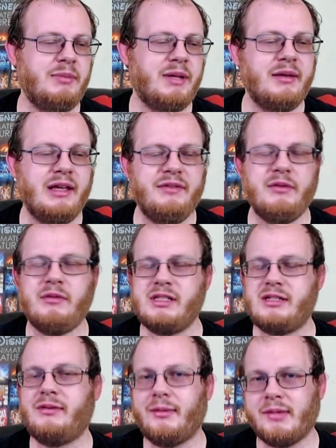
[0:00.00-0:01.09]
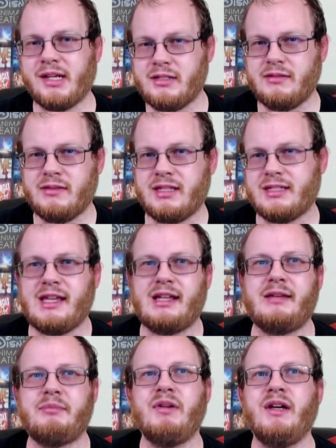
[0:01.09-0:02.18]
but every once in a while I'm going to do this
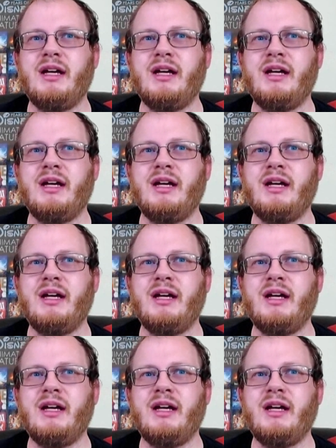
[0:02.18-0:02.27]
setup